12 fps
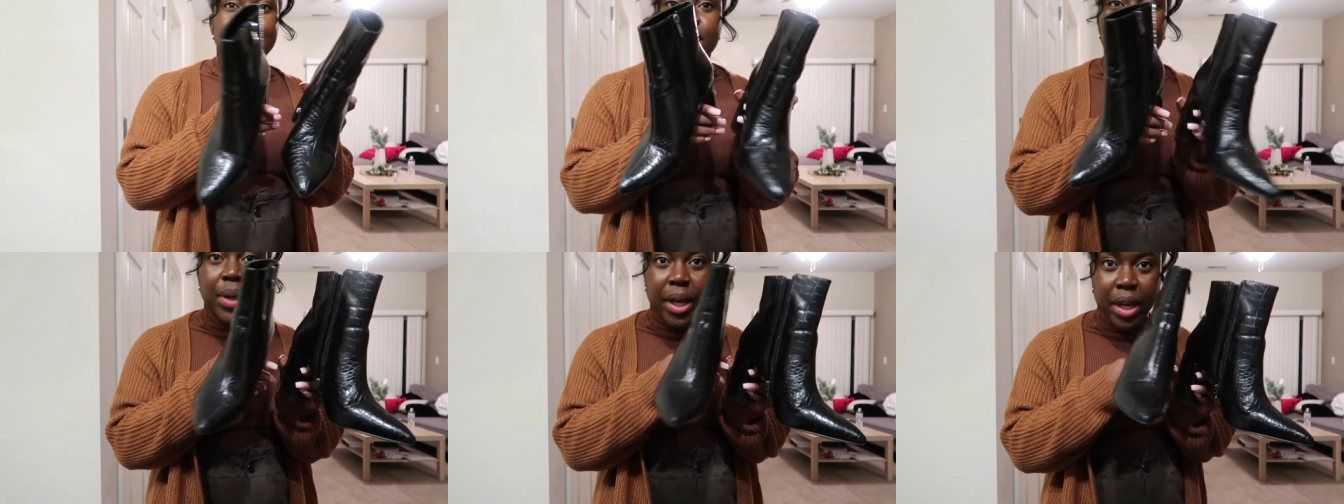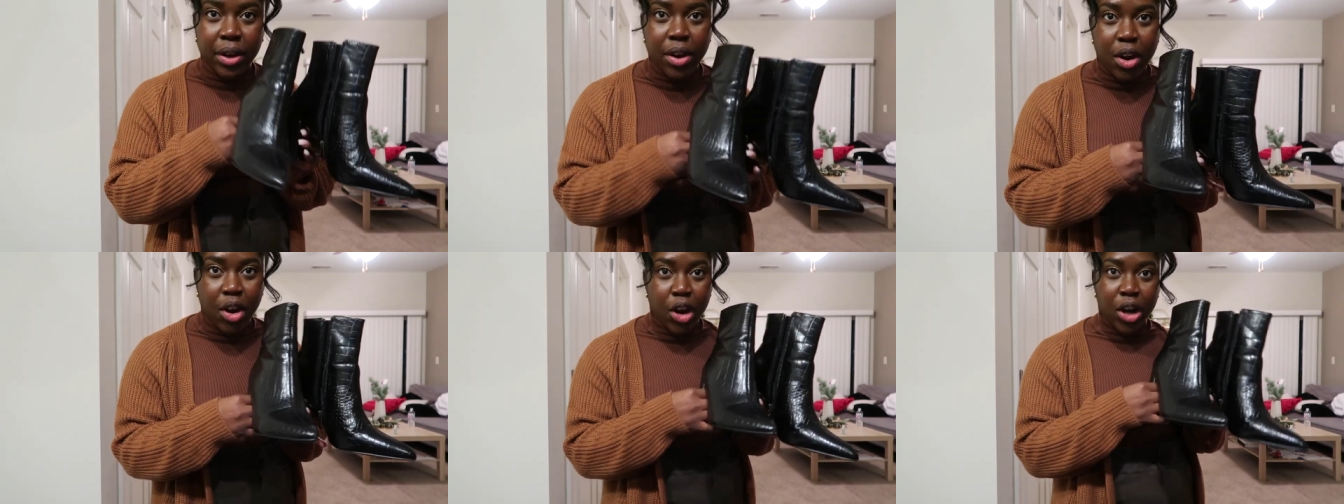So here
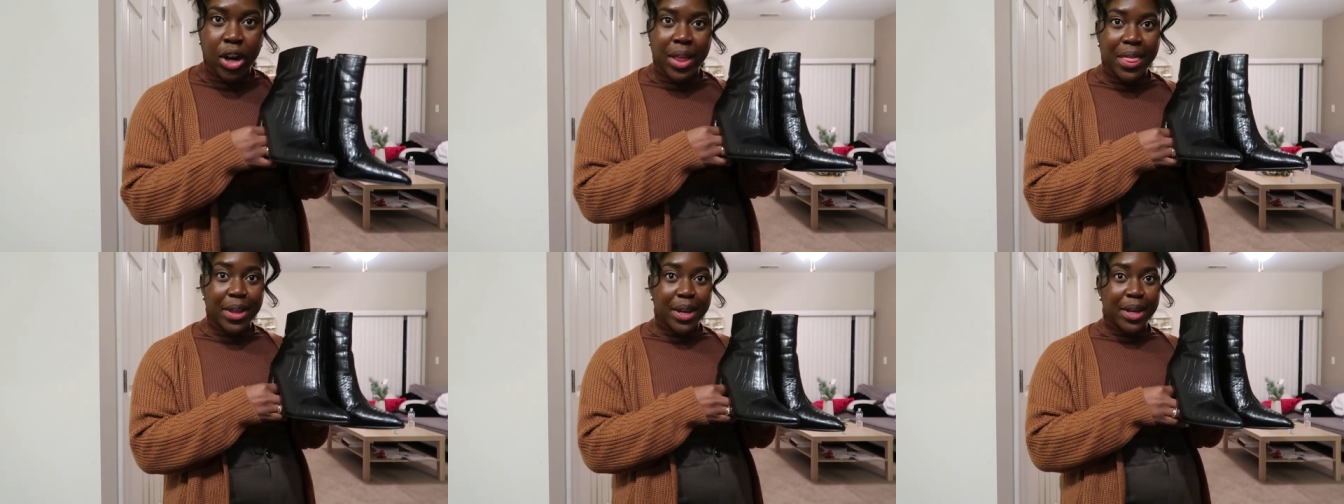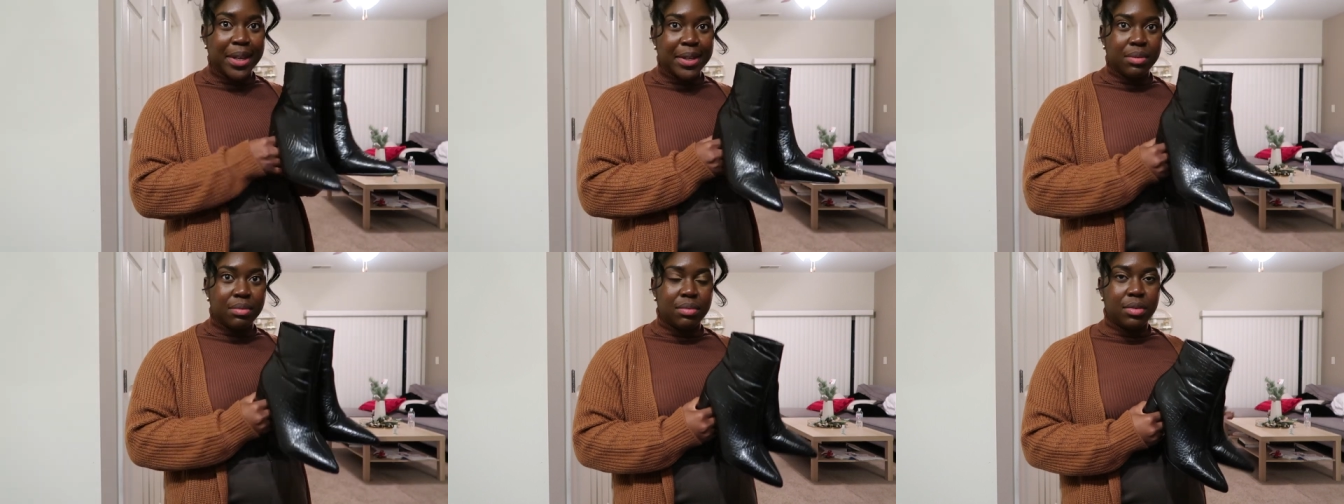are the...